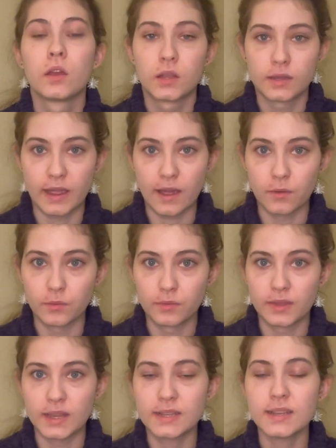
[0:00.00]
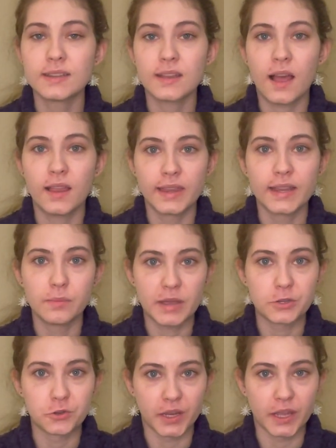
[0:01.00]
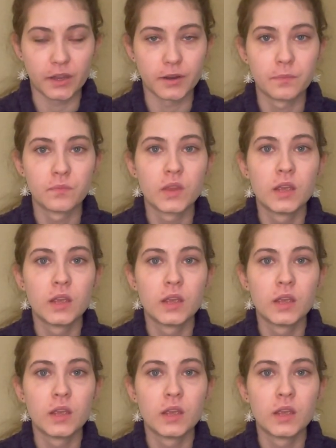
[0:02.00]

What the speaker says: Now, this is a little bit trickier.